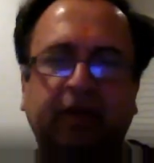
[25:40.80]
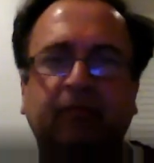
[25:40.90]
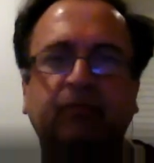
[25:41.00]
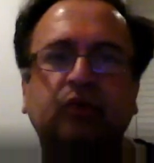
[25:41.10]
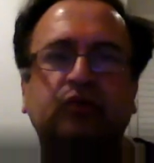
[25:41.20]

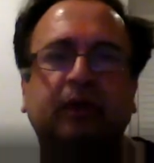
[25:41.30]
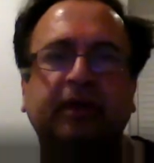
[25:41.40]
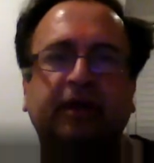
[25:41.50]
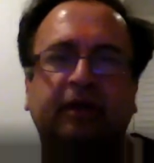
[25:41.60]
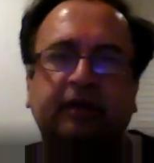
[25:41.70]
Mutual
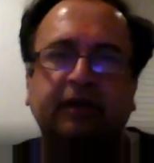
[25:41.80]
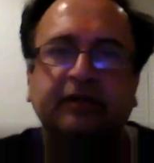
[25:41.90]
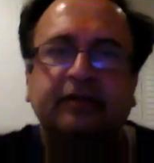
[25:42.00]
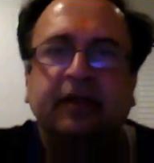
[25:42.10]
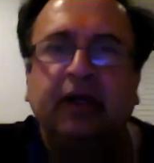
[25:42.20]

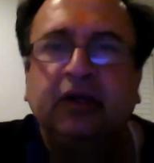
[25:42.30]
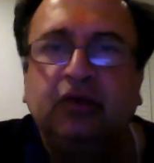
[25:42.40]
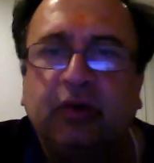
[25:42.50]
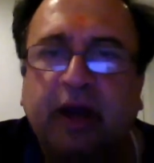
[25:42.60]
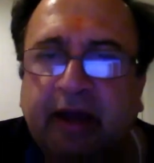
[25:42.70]
inductance,
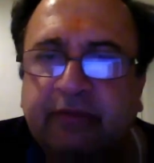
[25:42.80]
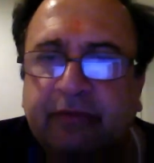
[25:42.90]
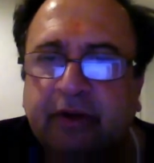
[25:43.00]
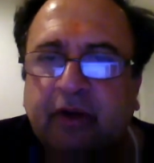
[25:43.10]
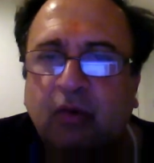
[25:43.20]
you have
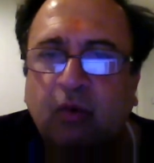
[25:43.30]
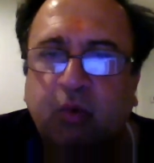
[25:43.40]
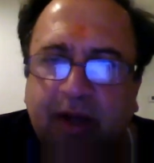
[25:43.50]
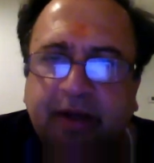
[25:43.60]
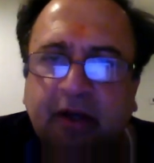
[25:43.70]

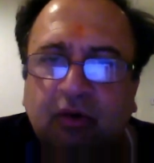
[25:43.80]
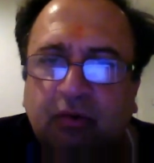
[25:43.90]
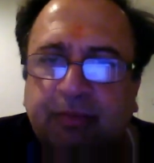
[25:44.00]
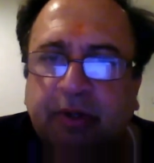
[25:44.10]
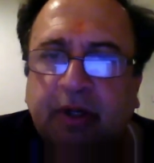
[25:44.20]
one
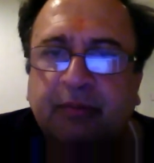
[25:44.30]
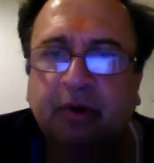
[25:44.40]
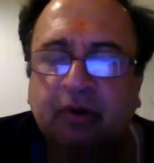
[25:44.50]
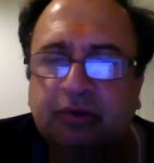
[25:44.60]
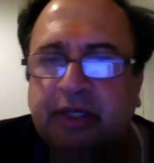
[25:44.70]
loop
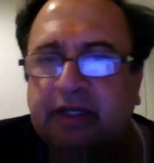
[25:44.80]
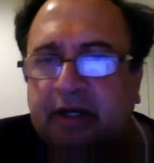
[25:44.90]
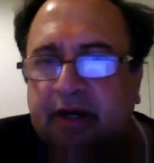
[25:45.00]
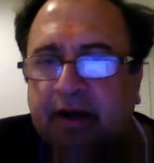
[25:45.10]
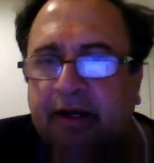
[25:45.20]
producing
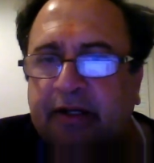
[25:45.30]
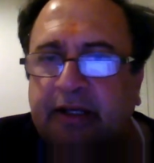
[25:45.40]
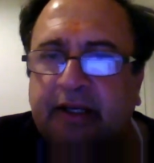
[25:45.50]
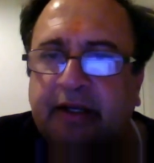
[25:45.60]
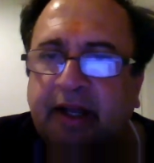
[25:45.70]
current
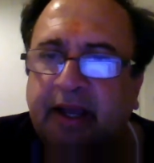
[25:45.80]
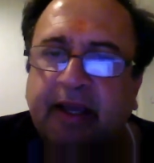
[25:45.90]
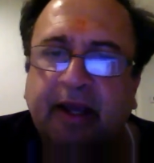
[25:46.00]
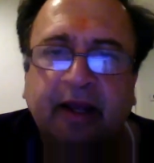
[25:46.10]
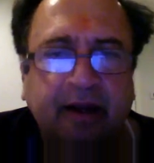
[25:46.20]
in
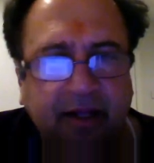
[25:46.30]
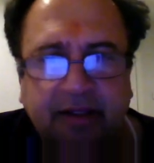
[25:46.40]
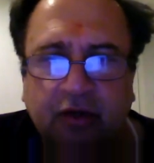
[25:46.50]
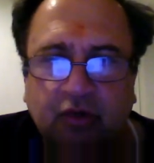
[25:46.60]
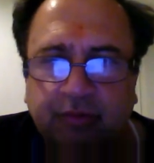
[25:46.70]

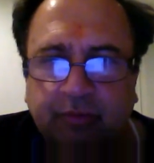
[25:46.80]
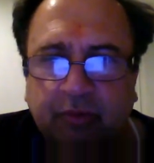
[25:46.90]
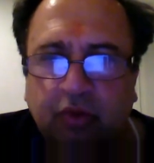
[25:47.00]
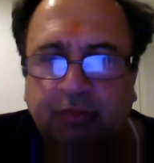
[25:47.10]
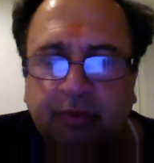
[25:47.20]
another
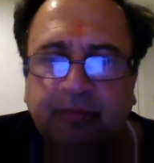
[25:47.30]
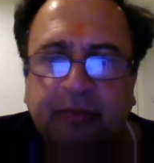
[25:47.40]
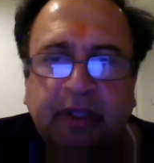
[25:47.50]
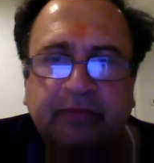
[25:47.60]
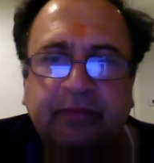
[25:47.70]
loop.
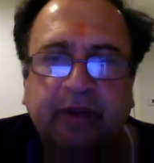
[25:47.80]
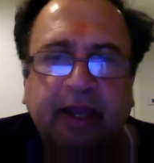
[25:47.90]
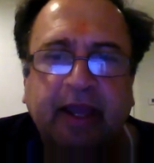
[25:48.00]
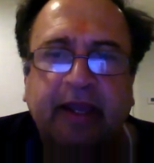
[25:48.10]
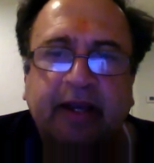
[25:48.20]
If
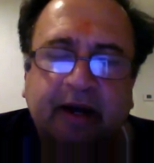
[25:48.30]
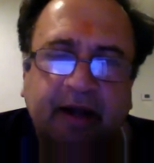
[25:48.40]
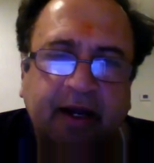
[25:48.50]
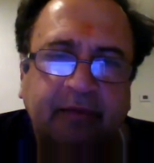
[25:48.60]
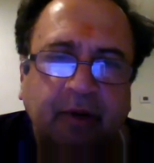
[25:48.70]
a
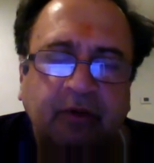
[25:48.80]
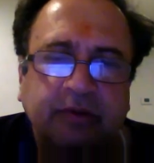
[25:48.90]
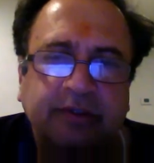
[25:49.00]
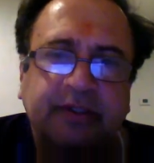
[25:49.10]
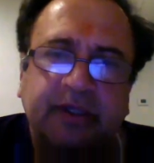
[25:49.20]
current
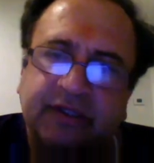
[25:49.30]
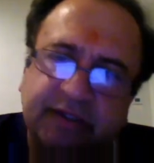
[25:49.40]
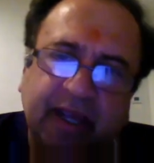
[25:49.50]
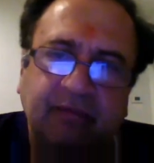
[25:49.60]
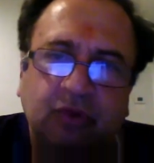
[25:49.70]
produces in the
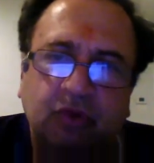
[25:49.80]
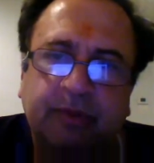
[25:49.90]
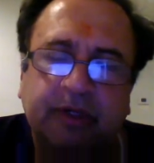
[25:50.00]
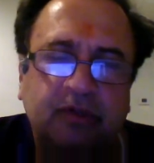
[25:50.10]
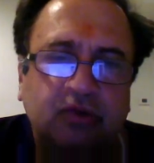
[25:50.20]
same loop,
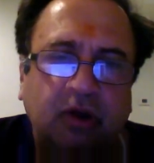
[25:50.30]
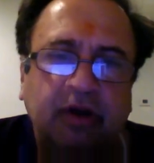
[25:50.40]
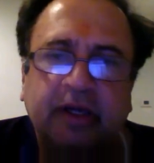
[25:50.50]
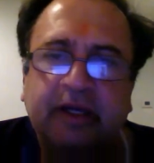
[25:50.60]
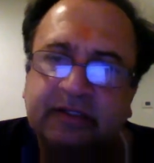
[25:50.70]
it is called
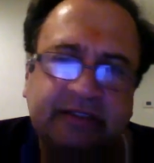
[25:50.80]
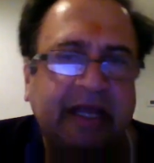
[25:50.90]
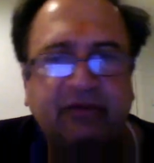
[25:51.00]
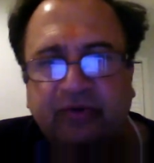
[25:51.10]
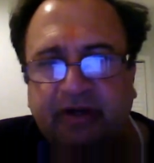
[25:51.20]

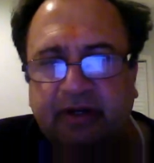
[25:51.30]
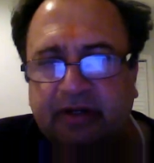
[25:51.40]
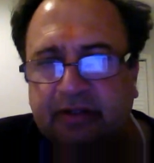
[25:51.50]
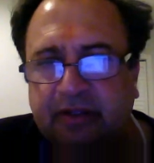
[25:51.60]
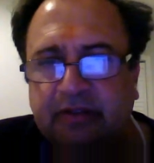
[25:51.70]

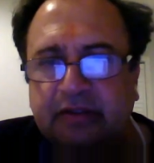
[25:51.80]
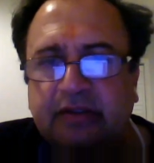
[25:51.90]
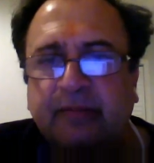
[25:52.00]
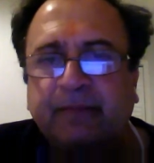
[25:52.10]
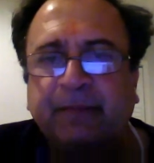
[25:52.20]
self-inductance.
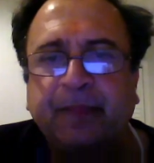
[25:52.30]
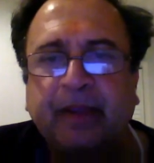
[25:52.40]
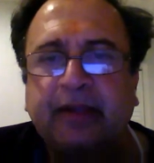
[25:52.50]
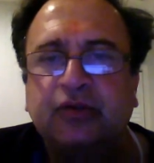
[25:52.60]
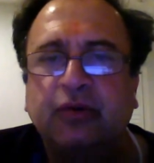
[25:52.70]

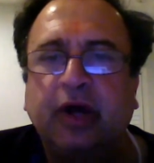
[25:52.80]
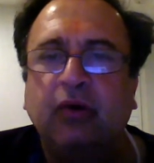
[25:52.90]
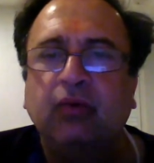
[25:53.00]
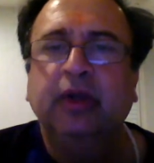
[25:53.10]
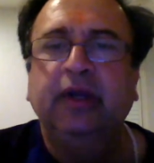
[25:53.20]
Okay, so
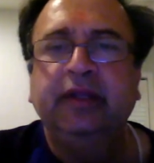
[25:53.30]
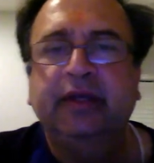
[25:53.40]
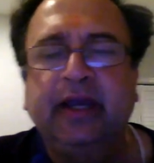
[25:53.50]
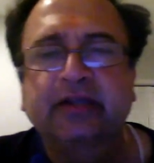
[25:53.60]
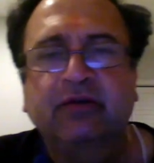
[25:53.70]
now, the
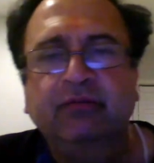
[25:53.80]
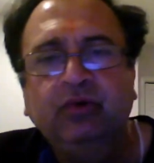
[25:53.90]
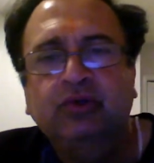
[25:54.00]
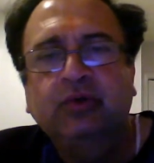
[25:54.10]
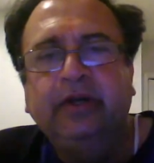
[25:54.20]
case of
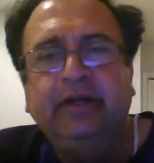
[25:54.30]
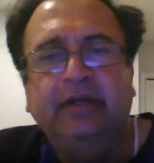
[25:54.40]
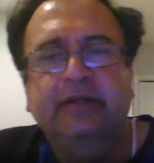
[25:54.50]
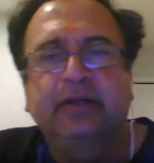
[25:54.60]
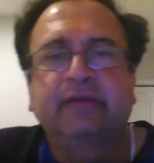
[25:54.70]
mutual
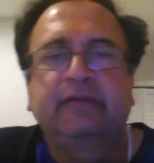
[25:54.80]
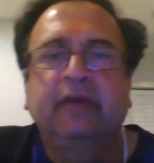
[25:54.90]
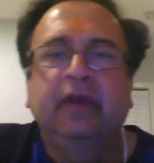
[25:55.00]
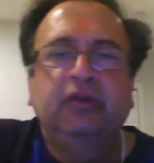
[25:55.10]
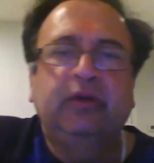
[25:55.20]
inductance,
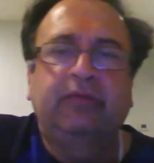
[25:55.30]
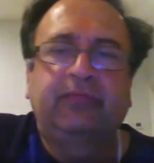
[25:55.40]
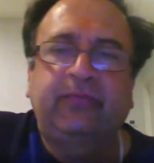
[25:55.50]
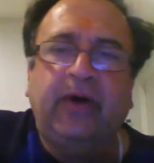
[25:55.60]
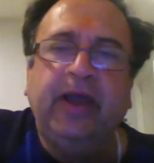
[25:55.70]
you have
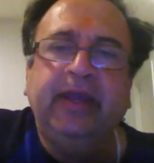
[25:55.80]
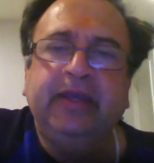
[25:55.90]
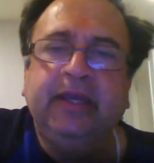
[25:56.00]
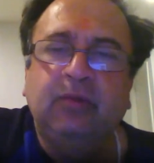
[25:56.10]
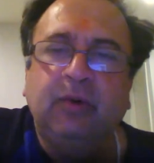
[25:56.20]
phi
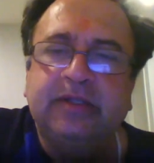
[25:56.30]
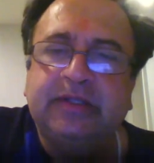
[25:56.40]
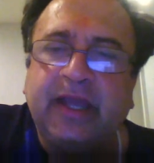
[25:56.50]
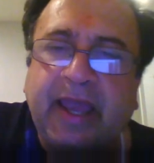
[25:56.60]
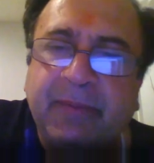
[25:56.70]
equals
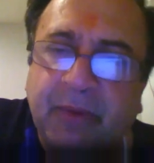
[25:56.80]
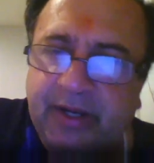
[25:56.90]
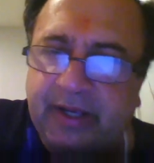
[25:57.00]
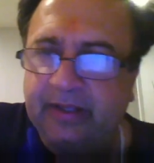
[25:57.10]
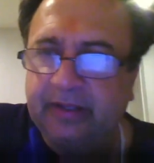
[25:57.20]

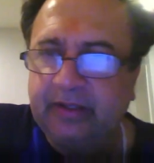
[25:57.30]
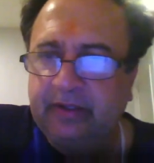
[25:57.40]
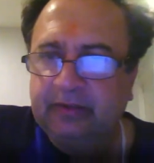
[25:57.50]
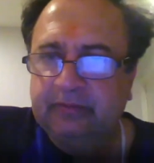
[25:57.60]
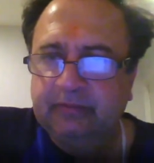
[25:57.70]
mi,
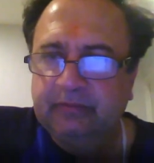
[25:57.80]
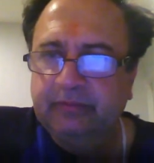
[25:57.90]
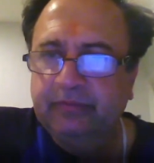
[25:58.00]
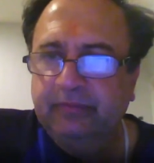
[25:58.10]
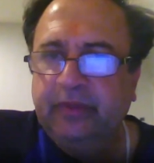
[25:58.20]

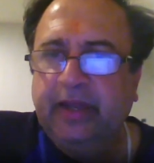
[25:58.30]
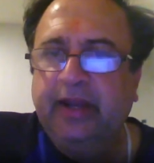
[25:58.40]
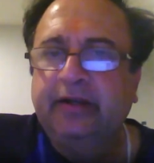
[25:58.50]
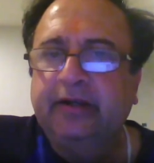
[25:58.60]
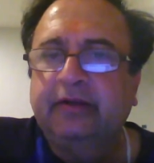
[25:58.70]

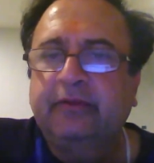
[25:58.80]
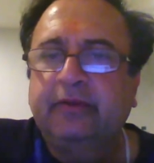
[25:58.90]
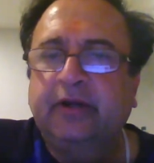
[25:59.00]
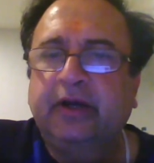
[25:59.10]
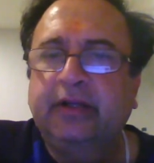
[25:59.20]
and
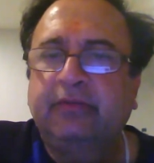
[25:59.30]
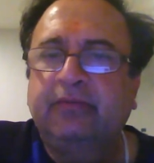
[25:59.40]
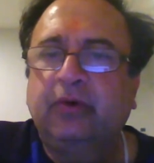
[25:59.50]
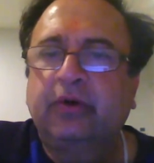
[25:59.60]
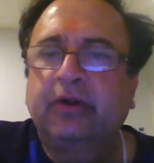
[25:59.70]

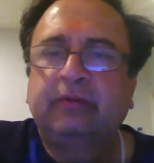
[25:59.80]
therefore